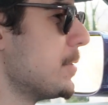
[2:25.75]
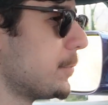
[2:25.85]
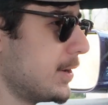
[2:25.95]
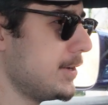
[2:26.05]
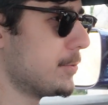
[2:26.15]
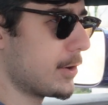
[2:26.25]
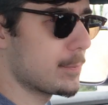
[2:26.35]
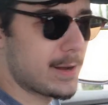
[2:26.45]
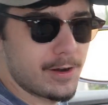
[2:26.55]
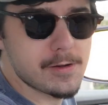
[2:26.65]
when you want to
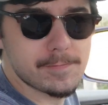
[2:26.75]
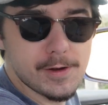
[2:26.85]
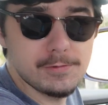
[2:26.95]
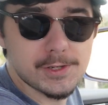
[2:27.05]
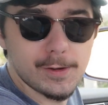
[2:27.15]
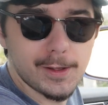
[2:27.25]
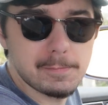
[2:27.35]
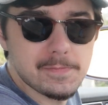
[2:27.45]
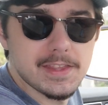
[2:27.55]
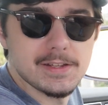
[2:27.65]
pair your phone to it,
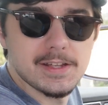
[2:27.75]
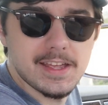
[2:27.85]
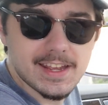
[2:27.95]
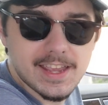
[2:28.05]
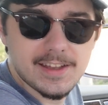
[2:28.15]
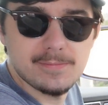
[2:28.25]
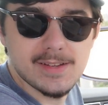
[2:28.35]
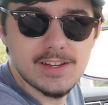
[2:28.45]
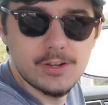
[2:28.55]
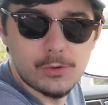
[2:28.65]
it can
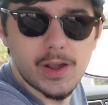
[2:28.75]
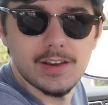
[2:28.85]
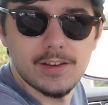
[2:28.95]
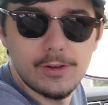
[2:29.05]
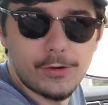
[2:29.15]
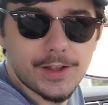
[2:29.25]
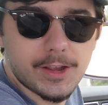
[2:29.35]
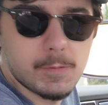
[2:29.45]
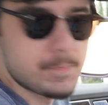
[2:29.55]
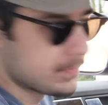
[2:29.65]
be quite annoying.
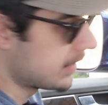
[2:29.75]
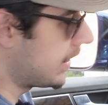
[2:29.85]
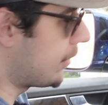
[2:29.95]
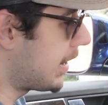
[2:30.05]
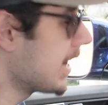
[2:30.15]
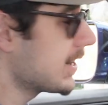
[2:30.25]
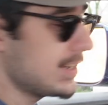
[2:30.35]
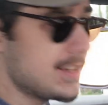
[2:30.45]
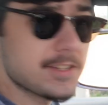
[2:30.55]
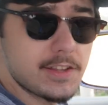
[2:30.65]
Now, I can
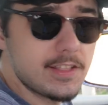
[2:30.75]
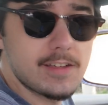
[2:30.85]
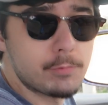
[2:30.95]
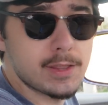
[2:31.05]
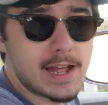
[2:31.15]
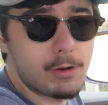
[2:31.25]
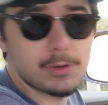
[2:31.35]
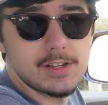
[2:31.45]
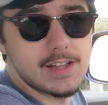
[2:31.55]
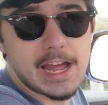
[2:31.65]
easily live without
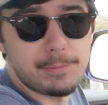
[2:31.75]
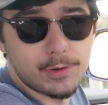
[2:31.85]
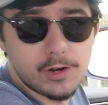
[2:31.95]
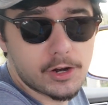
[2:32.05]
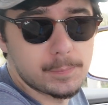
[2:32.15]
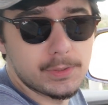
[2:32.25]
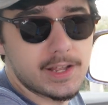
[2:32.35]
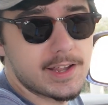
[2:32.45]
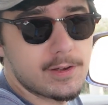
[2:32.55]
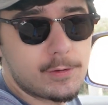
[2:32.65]
Apple
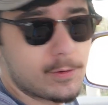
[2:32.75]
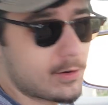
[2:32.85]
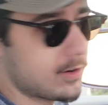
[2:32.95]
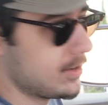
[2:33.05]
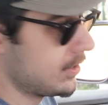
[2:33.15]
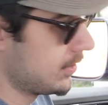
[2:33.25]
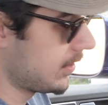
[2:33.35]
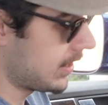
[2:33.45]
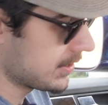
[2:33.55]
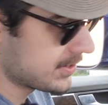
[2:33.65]
CarPlay or
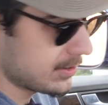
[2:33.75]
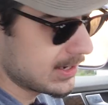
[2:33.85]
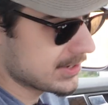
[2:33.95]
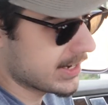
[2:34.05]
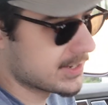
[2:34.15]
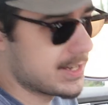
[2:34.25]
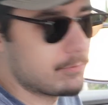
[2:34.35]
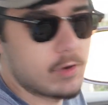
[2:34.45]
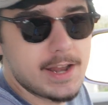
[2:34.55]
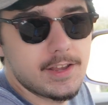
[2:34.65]
Sirius
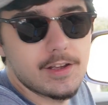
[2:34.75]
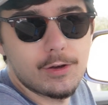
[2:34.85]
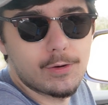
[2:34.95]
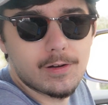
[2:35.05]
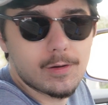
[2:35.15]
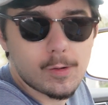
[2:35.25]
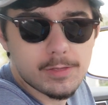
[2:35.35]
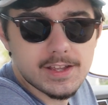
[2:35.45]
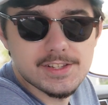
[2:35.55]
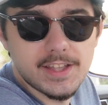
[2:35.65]
XM radio or
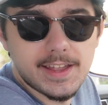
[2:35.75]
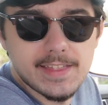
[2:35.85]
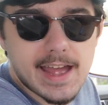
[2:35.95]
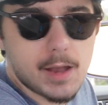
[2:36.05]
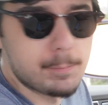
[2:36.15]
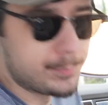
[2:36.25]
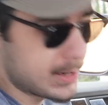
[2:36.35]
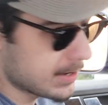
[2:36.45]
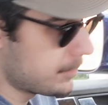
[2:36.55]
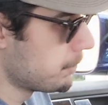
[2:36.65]
things like that, but